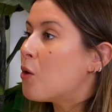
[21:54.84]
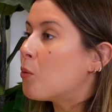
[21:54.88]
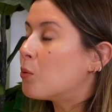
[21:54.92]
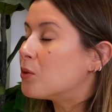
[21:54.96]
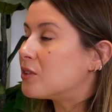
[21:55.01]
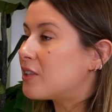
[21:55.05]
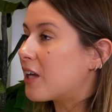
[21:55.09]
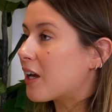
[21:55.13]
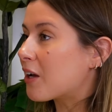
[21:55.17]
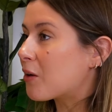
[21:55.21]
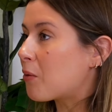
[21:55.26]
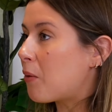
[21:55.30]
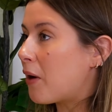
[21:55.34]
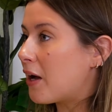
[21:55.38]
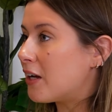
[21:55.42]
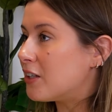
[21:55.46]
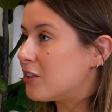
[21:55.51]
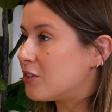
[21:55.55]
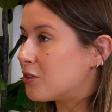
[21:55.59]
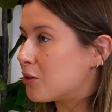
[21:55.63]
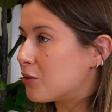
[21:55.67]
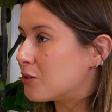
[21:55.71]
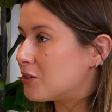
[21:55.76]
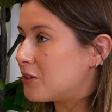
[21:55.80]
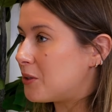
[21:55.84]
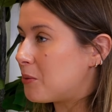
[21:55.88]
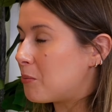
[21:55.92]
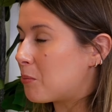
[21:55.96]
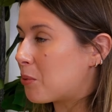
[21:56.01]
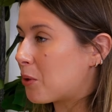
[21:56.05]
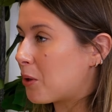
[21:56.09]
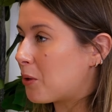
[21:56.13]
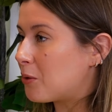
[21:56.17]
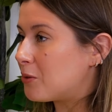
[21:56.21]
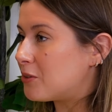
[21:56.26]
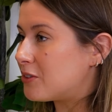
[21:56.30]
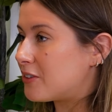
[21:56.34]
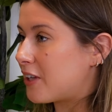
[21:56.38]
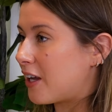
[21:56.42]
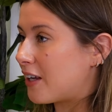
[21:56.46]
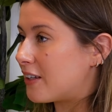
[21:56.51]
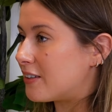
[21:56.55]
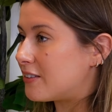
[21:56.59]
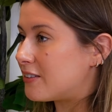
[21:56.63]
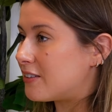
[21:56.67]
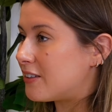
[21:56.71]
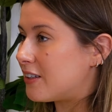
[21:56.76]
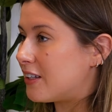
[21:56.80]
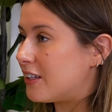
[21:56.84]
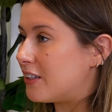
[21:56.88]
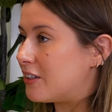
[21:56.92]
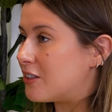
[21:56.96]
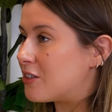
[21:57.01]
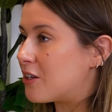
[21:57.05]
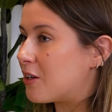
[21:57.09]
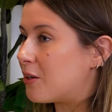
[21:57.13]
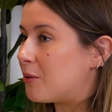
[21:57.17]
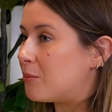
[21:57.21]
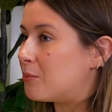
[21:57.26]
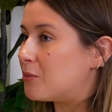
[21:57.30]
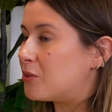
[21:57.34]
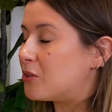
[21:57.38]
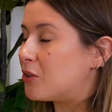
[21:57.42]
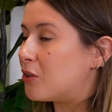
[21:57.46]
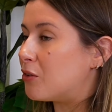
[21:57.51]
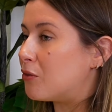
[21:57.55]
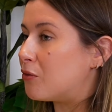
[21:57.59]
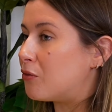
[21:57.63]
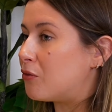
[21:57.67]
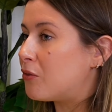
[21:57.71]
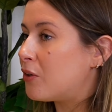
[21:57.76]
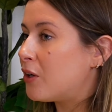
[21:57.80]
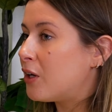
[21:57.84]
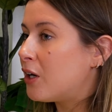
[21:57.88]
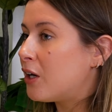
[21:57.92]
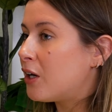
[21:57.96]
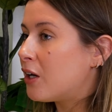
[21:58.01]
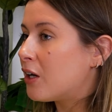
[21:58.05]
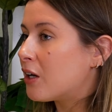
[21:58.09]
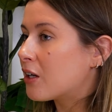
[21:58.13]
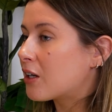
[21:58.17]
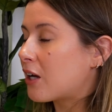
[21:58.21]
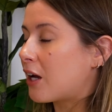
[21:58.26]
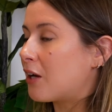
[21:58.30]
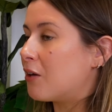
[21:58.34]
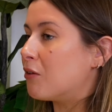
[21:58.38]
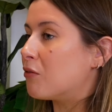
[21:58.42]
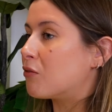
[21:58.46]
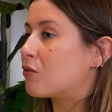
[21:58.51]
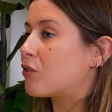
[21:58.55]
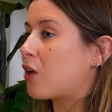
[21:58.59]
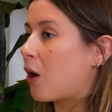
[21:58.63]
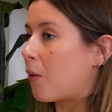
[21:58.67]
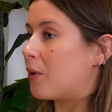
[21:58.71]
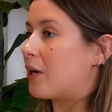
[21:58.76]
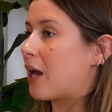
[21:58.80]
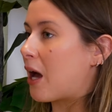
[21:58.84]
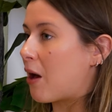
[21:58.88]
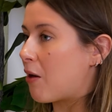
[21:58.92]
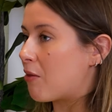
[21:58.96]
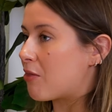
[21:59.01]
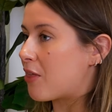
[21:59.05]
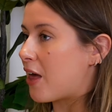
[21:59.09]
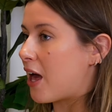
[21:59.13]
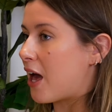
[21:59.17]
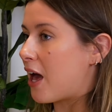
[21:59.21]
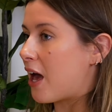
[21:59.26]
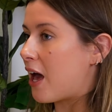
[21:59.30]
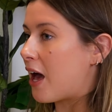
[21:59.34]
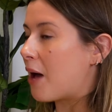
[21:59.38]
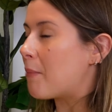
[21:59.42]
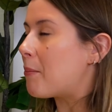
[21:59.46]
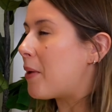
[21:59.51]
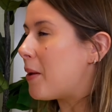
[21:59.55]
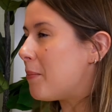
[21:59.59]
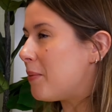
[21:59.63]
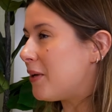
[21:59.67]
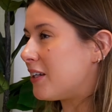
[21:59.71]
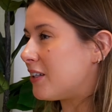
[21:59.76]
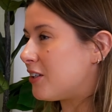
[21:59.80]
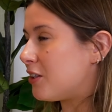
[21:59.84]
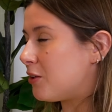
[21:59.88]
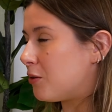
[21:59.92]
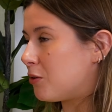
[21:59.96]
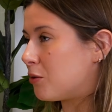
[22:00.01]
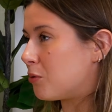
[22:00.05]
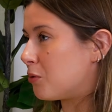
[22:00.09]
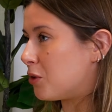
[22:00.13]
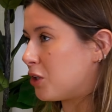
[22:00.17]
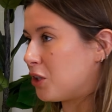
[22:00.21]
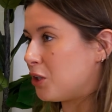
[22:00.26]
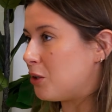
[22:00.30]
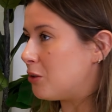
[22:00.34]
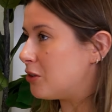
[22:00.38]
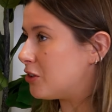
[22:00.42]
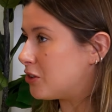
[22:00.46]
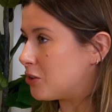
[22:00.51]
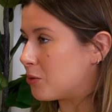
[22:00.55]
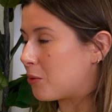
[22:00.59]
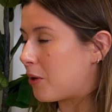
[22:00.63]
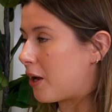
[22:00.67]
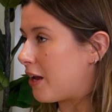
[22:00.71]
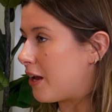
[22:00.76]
Was that quite a daunting process in terms of kind of going out there? Maybe you were used to it